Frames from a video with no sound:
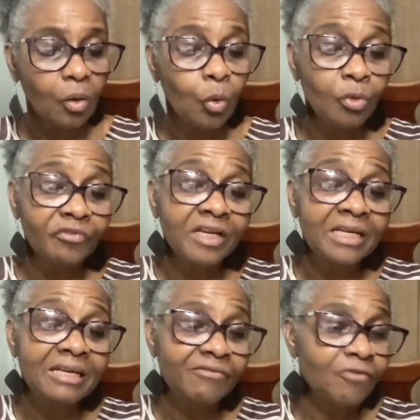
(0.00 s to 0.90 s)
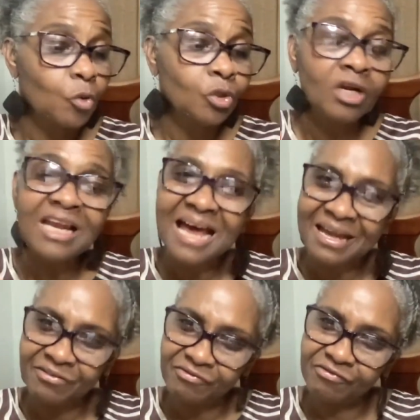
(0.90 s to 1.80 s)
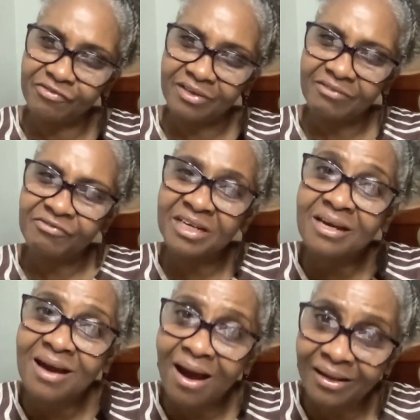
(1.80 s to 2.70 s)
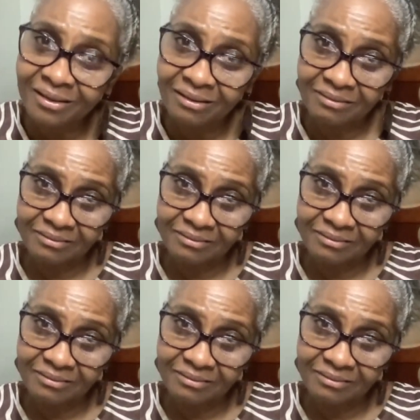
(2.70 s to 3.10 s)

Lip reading: Una fi live una life for God.